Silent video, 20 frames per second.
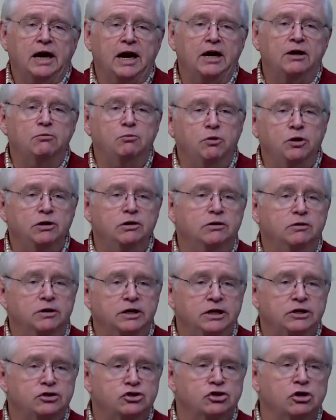and we're
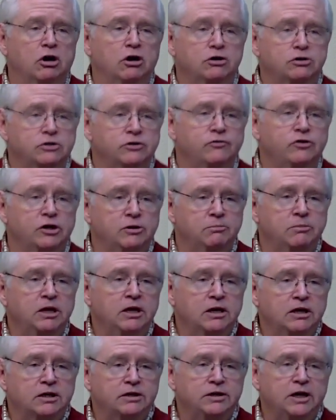in charge of
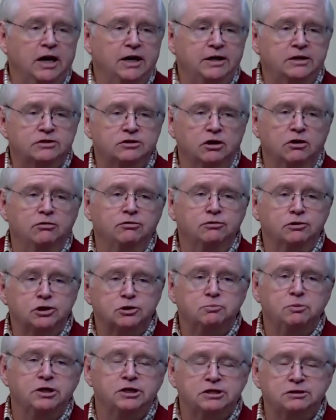them, not as
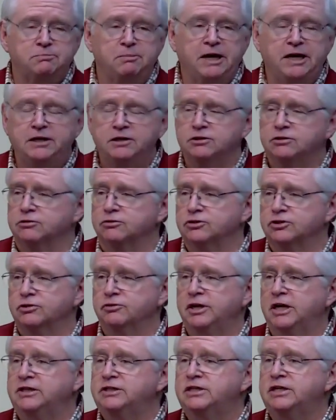owners but as managers.
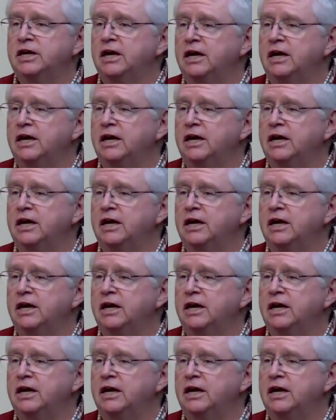So that's